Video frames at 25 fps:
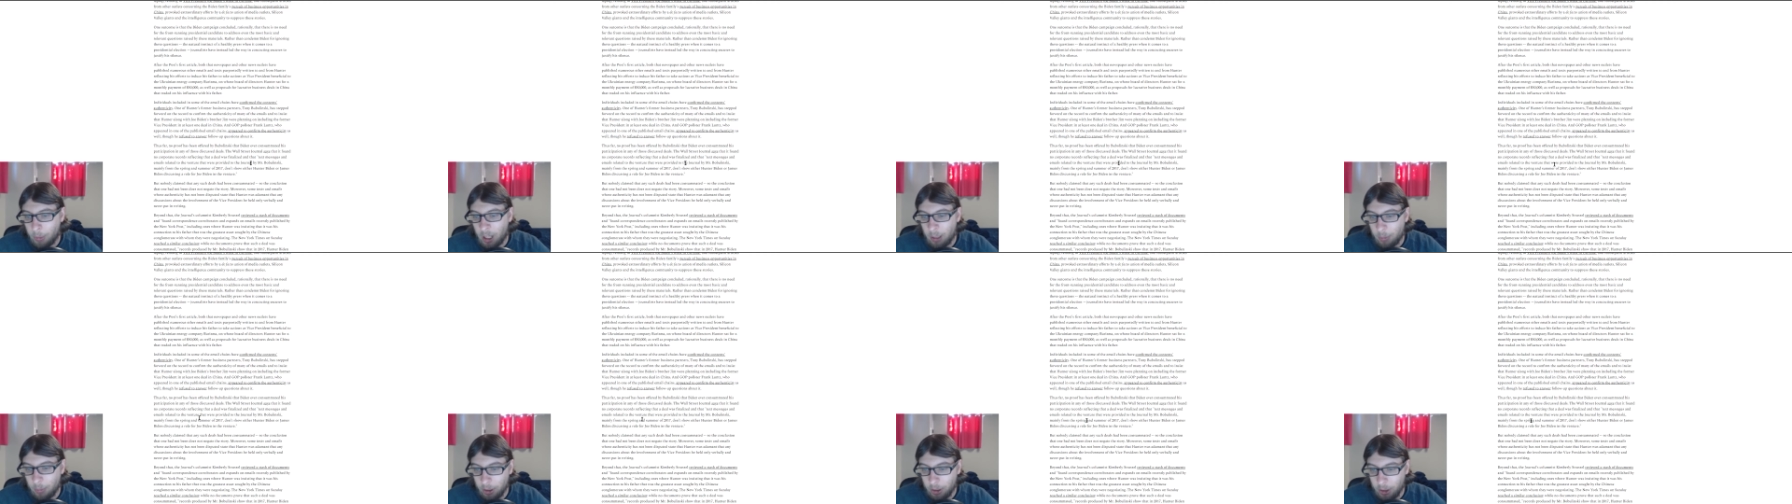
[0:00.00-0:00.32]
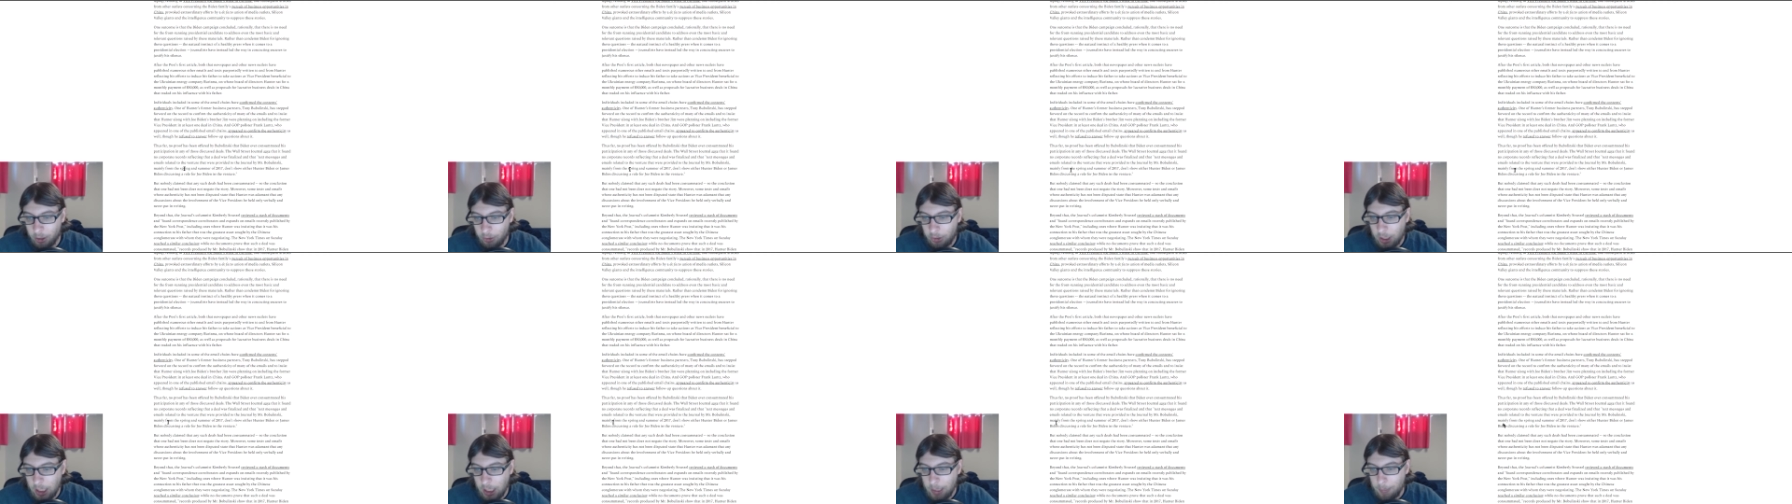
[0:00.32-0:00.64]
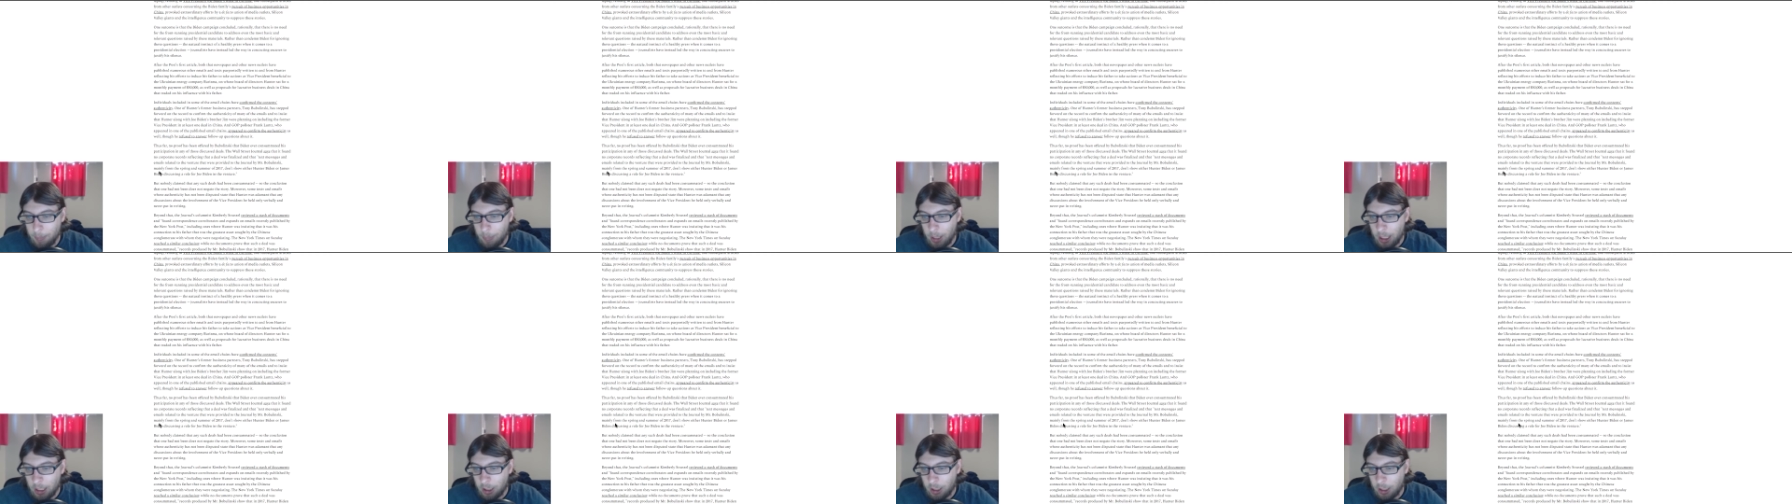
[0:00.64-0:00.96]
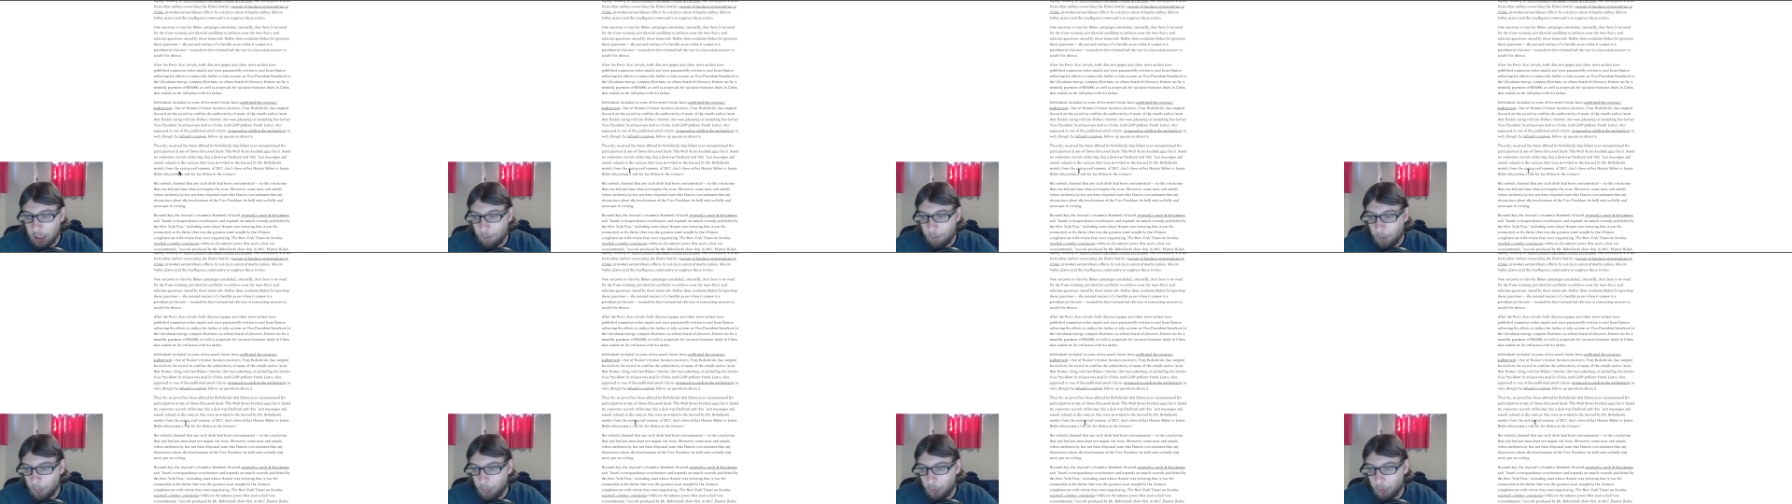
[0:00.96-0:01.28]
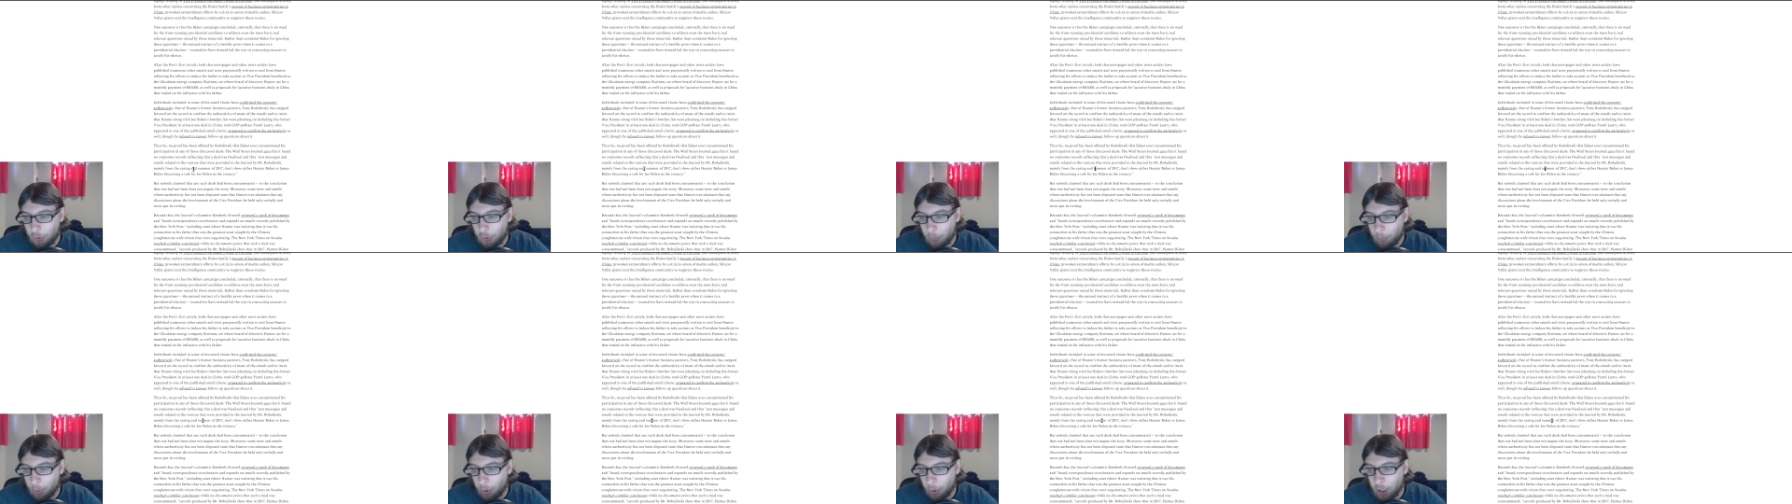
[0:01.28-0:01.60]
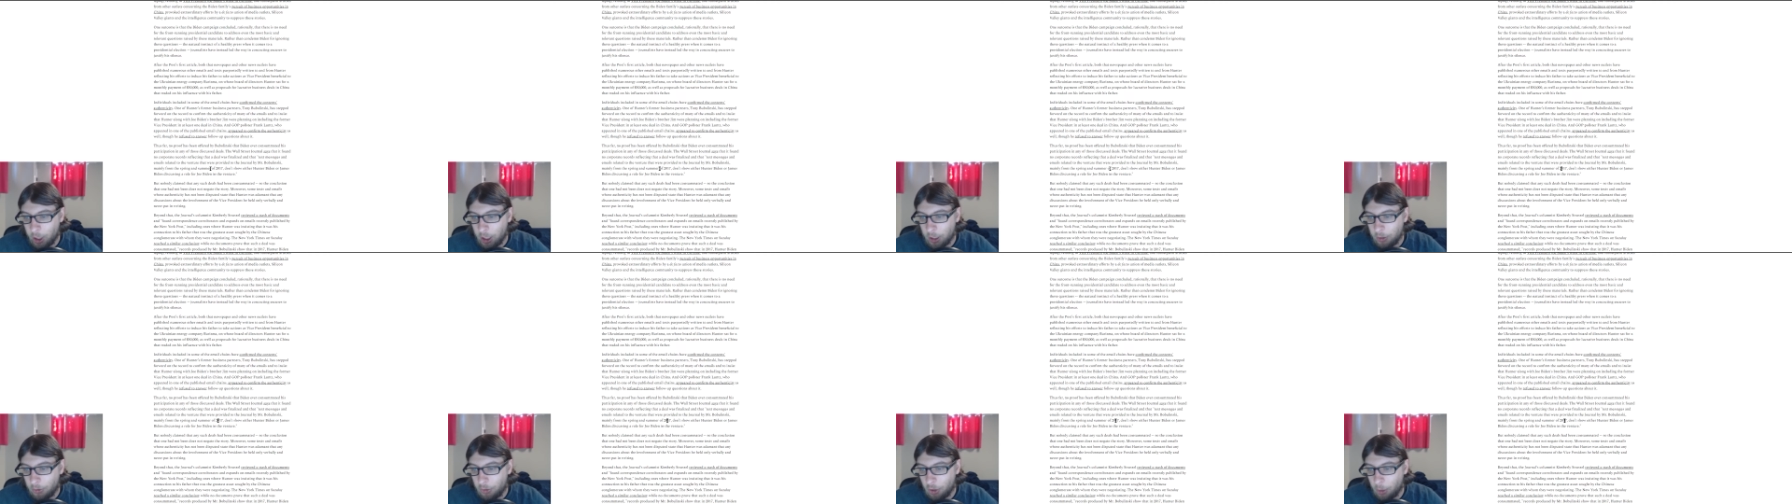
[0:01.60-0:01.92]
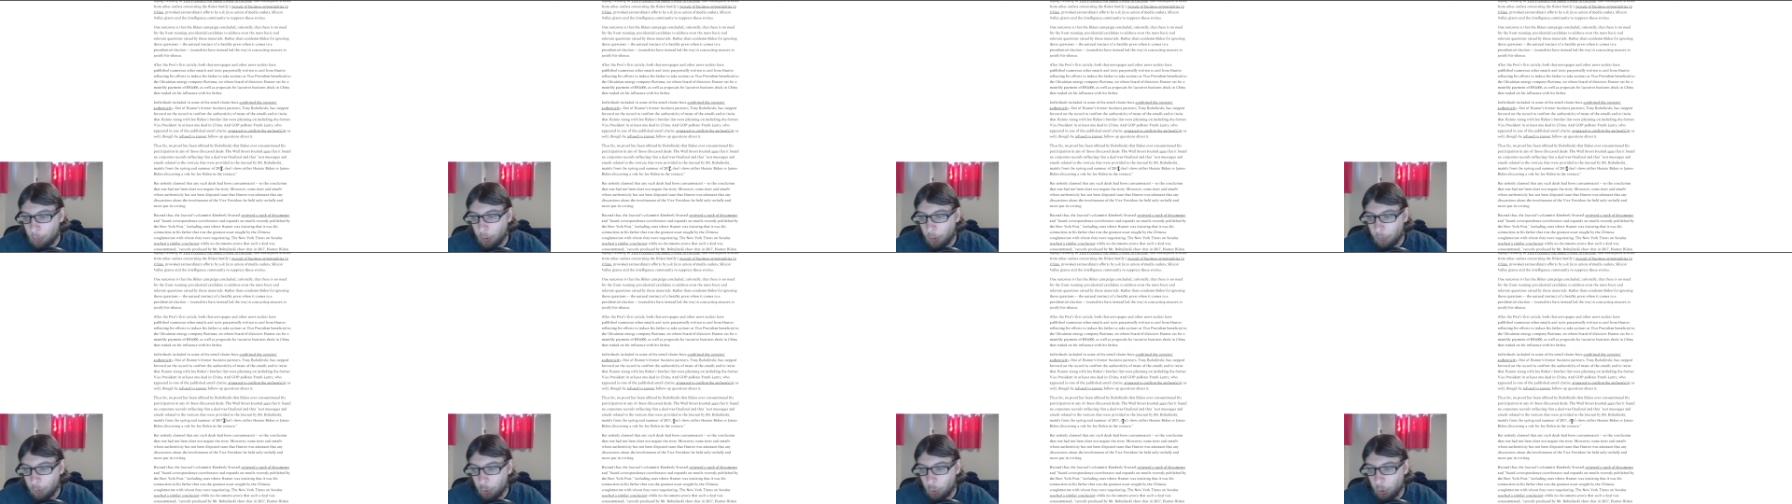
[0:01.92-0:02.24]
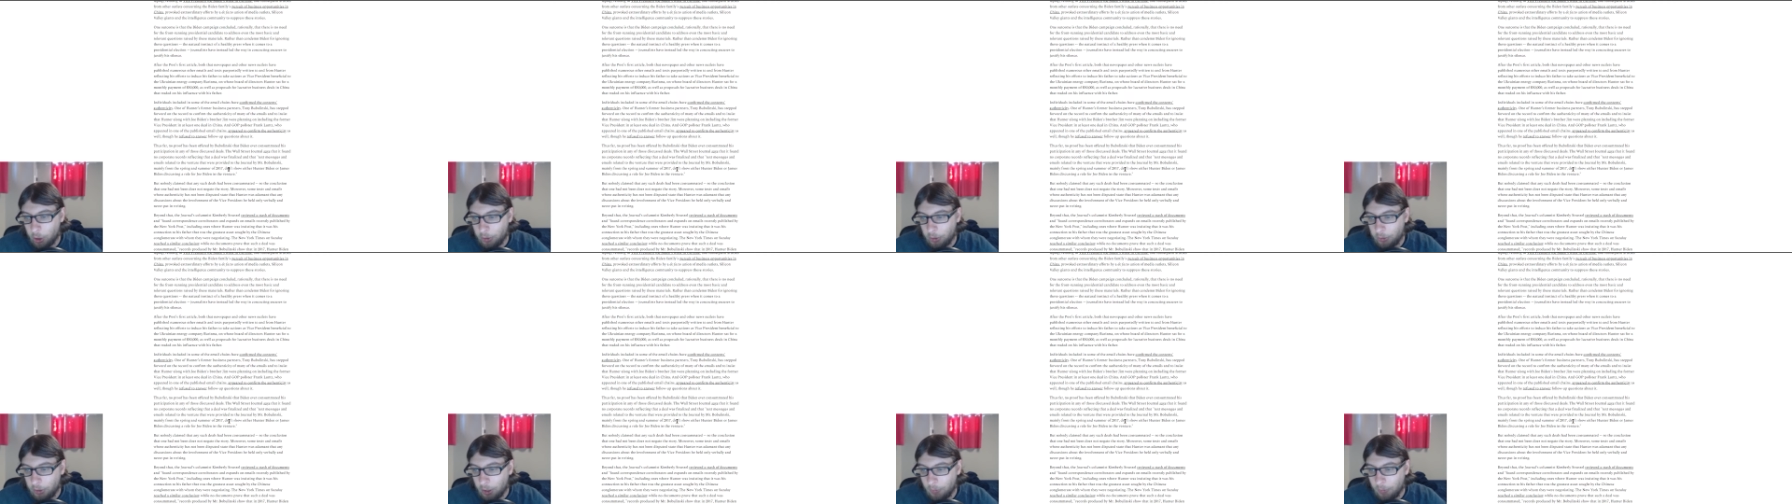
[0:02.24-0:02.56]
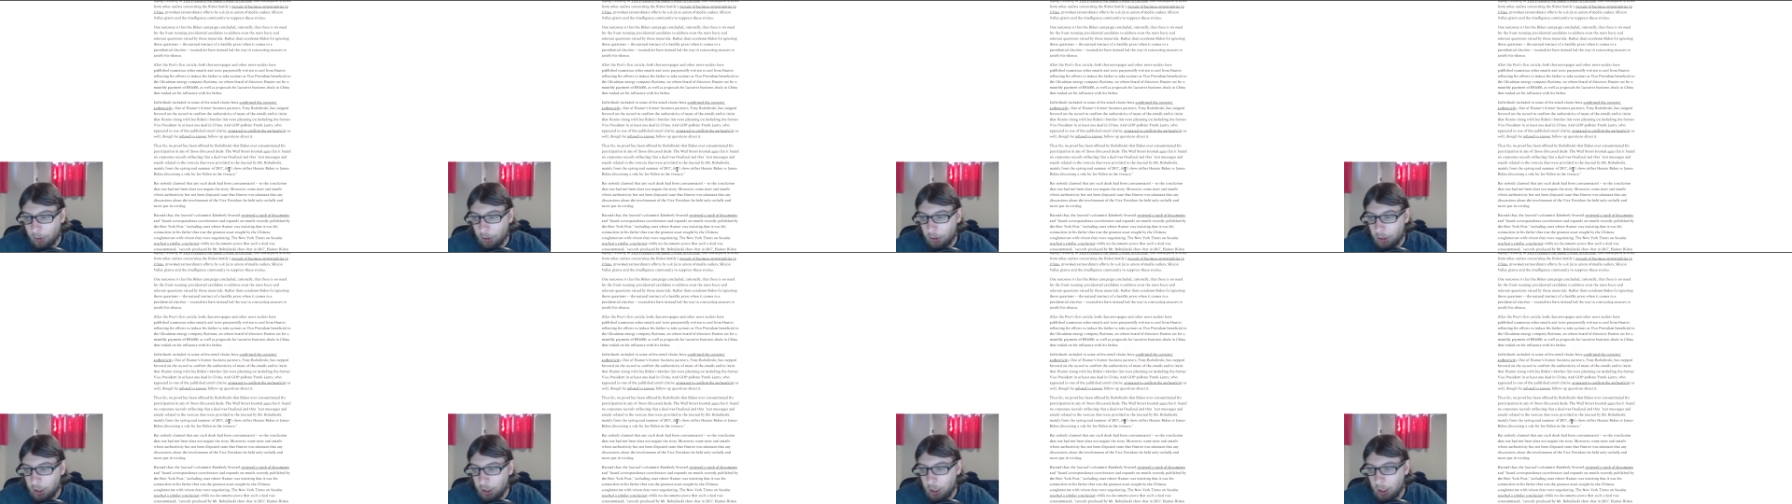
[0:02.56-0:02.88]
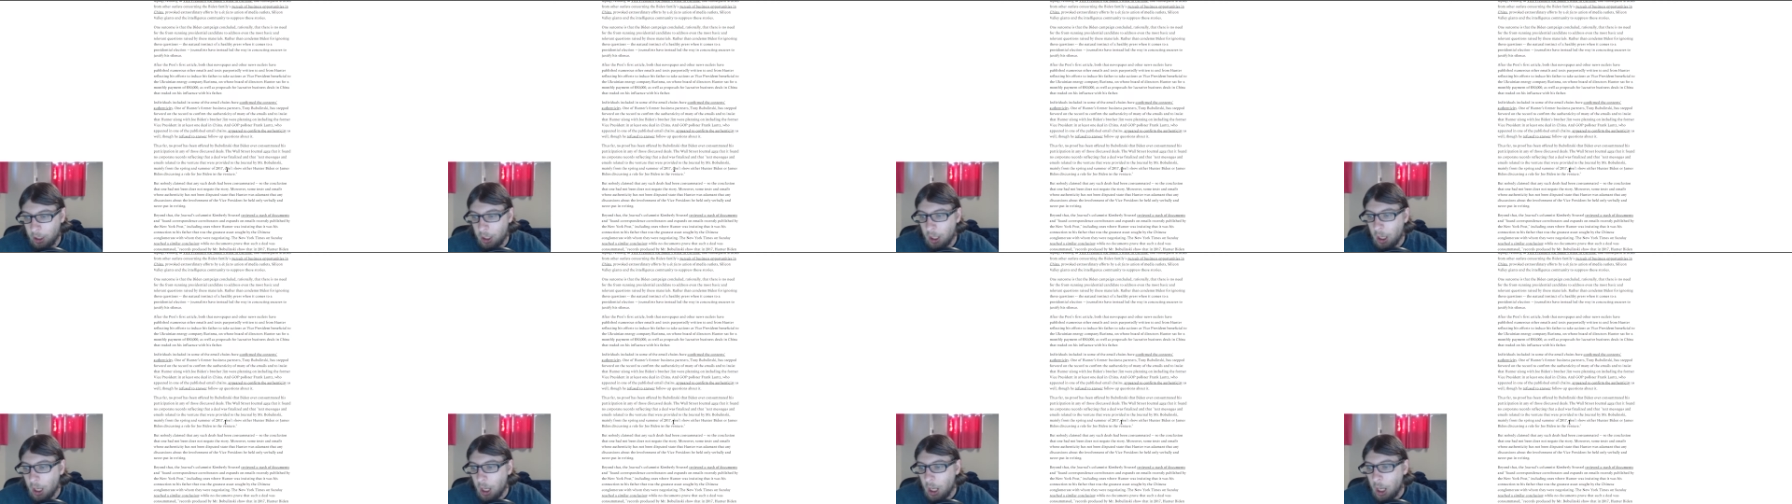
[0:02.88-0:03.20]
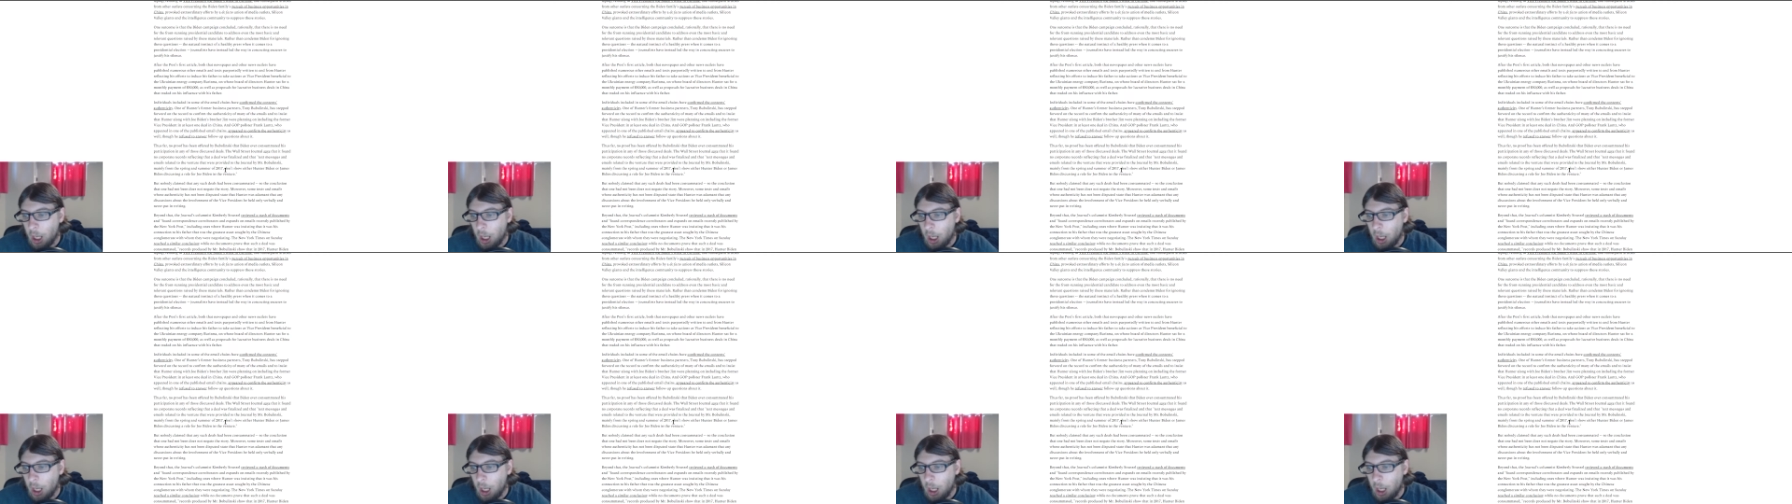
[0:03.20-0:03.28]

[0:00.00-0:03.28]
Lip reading: Bobulinski, mainly from the spring and summer of 2017,